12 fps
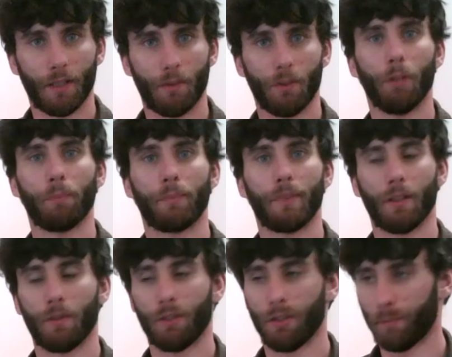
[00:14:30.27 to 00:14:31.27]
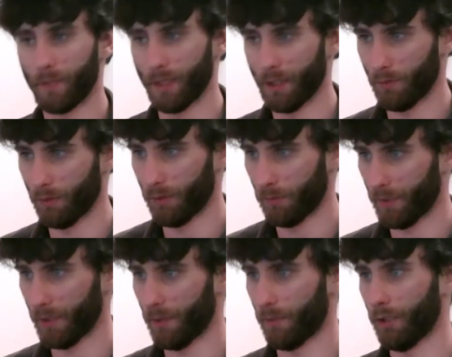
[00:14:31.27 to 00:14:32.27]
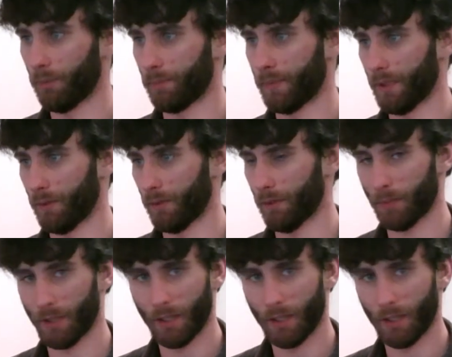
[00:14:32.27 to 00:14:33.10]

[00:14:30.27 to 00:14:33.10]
up, down, up, down, up, down, up, down, up, down, up.